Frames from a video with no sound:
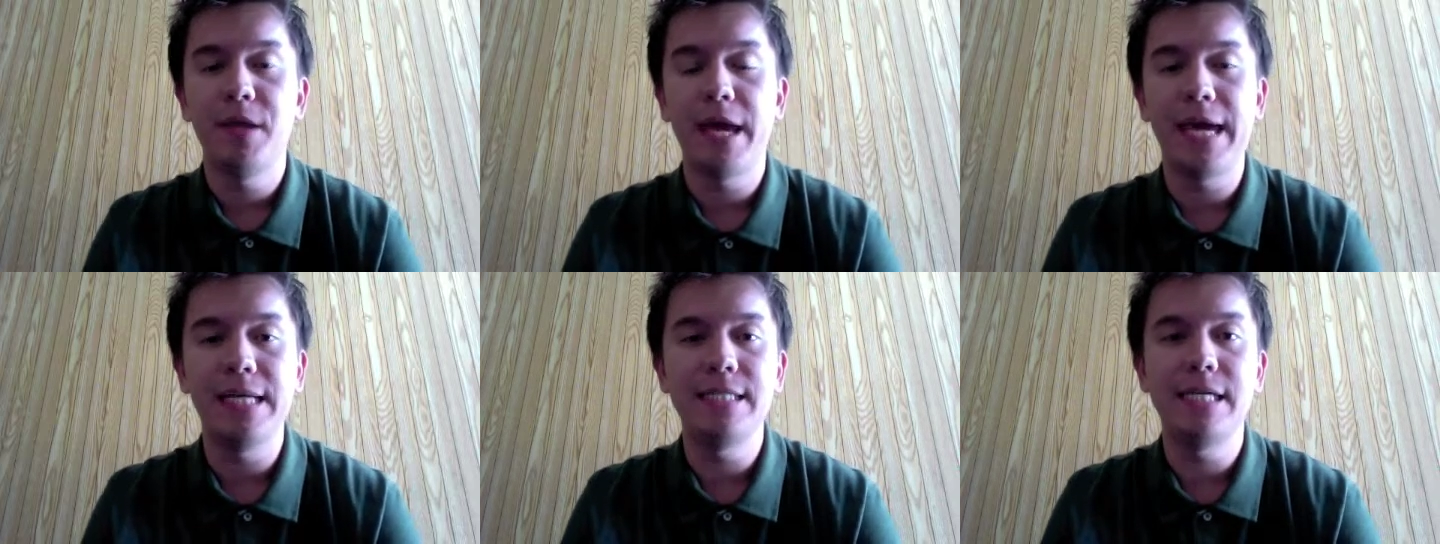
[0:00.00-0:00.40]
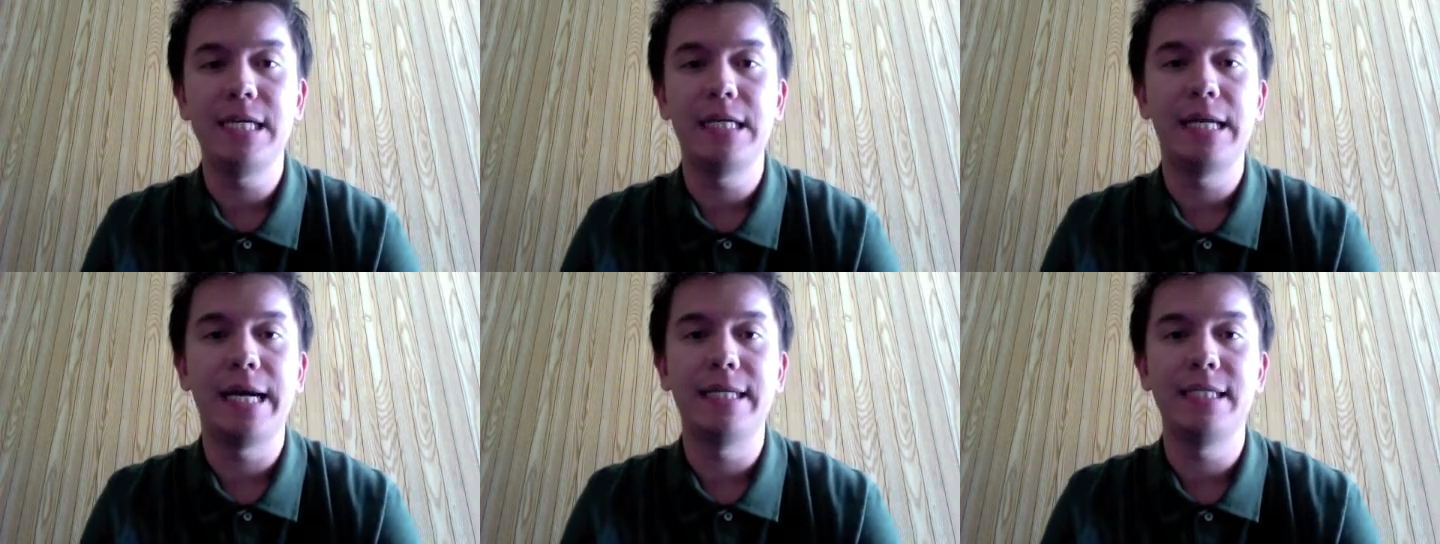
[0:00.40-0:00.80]

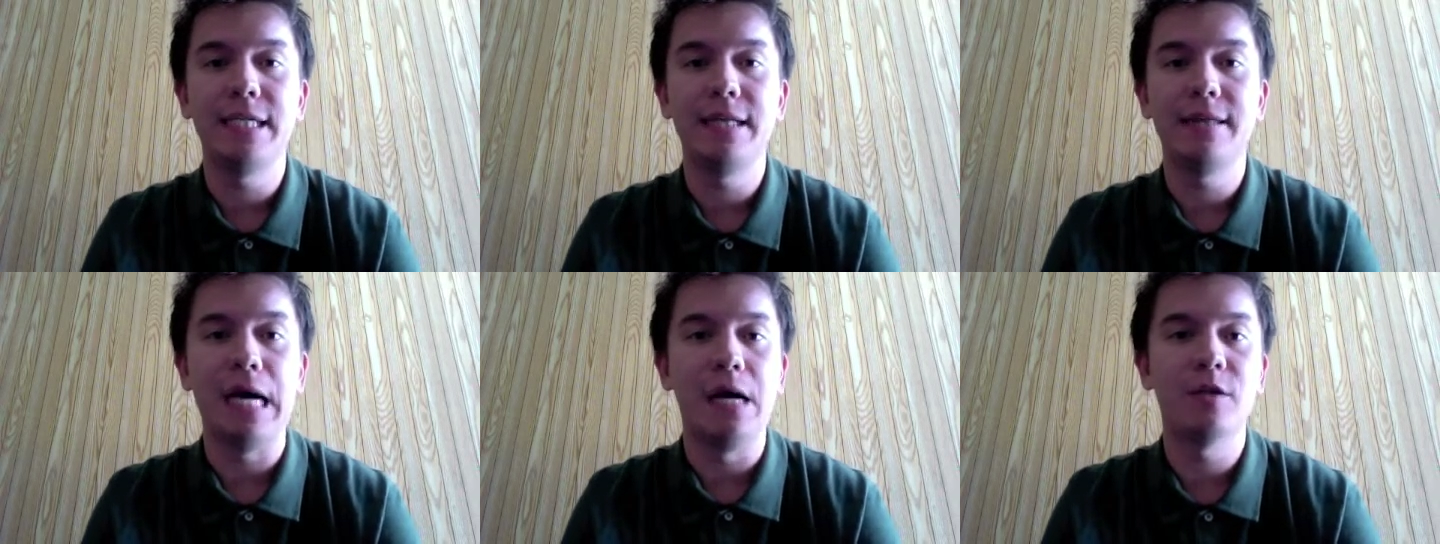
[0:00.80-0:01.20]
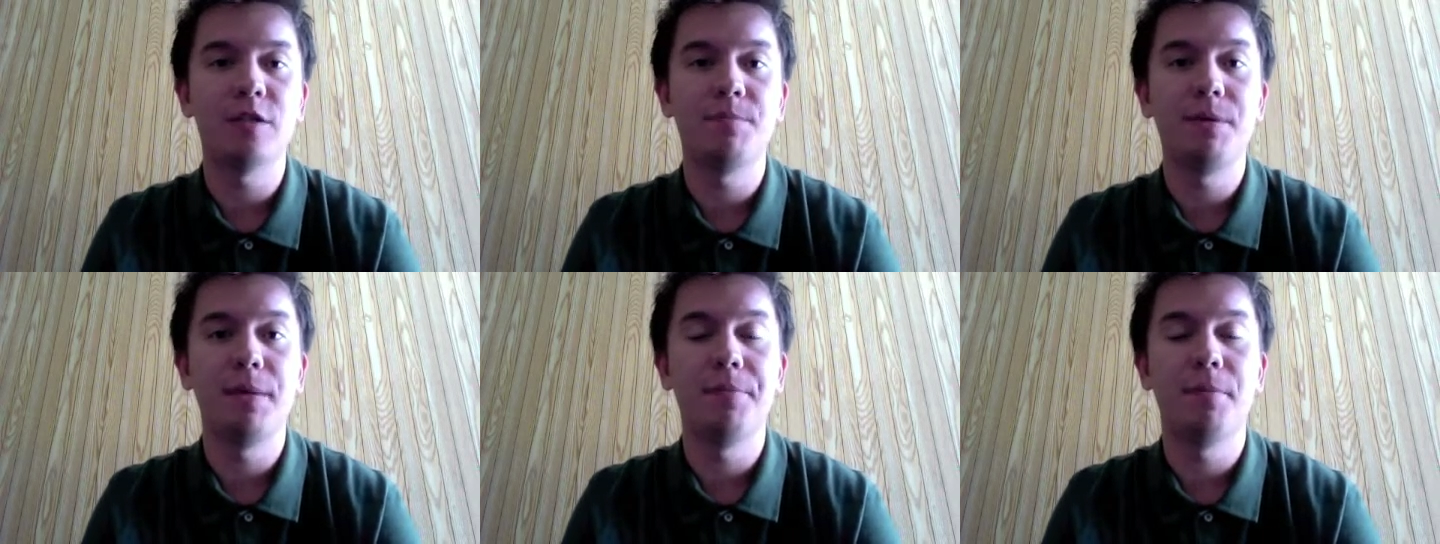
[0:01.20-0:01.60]

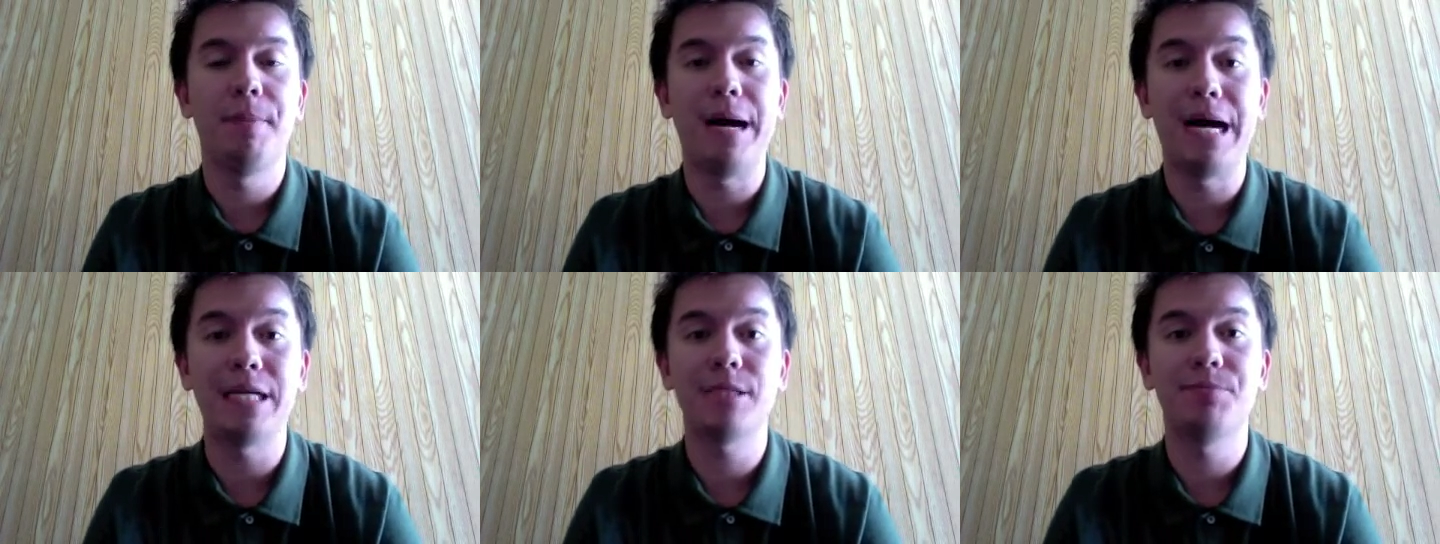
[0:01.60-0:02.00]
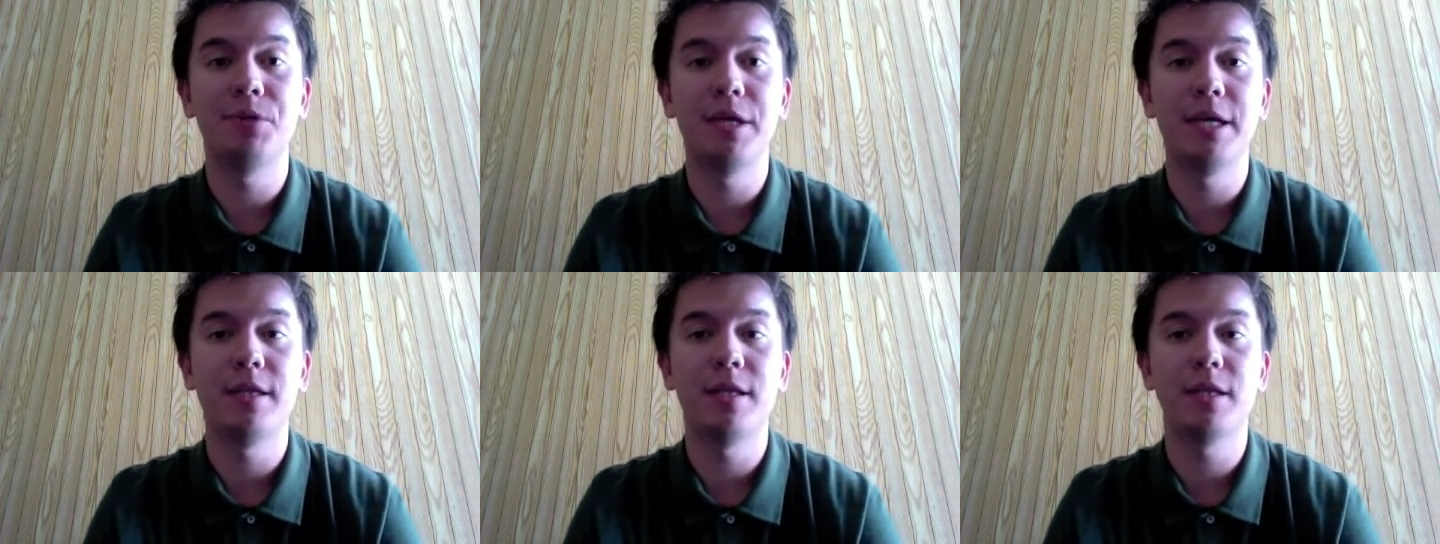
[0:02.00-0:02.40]
19,000 people
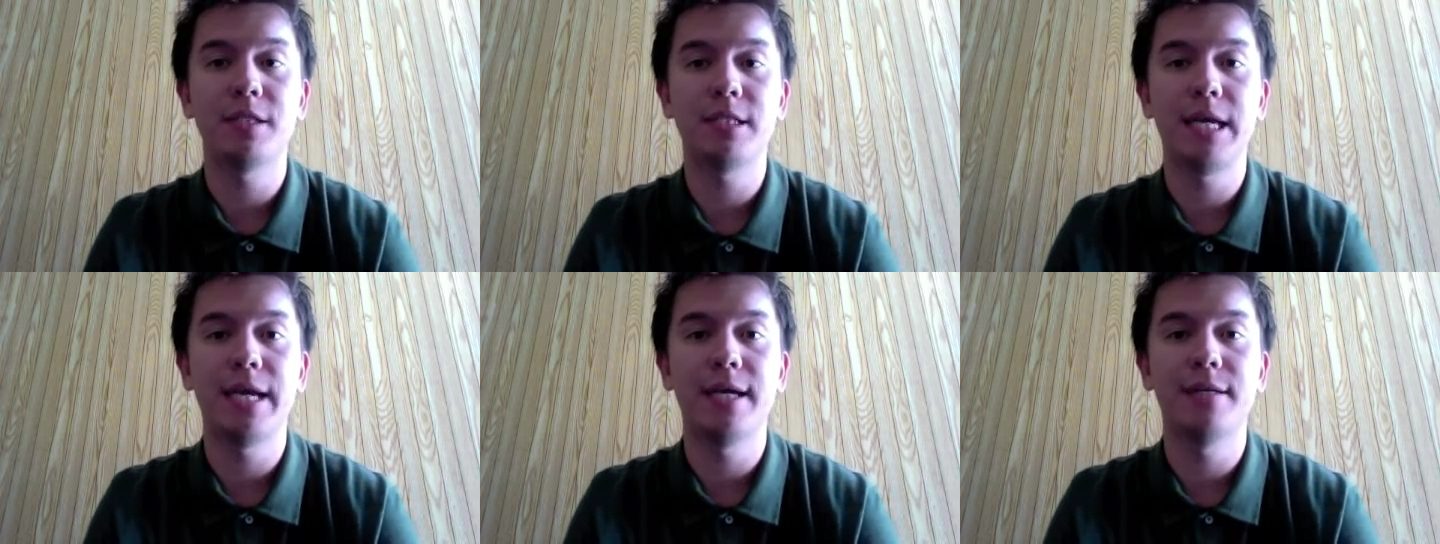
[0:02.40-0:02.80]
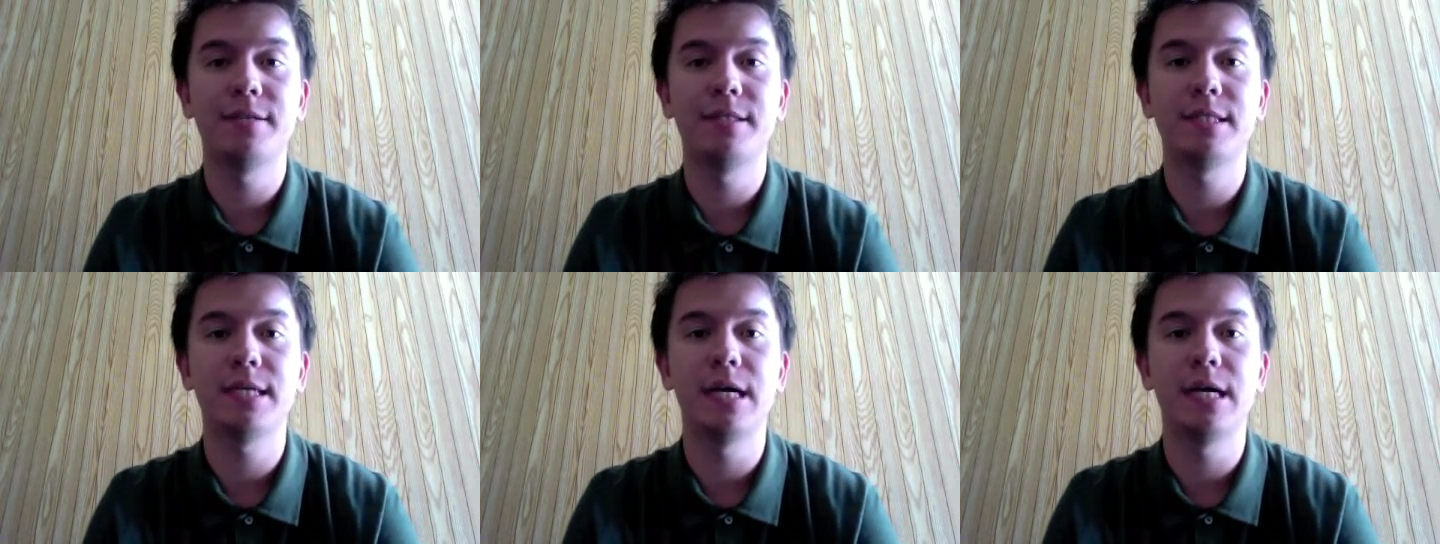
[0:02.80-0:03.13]
possibly in the stands.